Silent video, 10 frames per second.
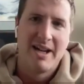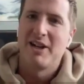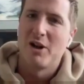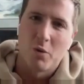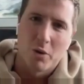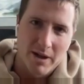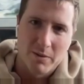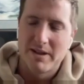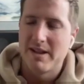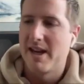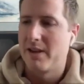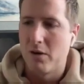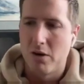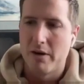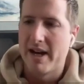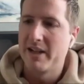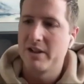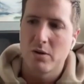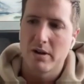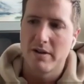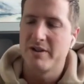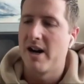working with Daniel, any sort of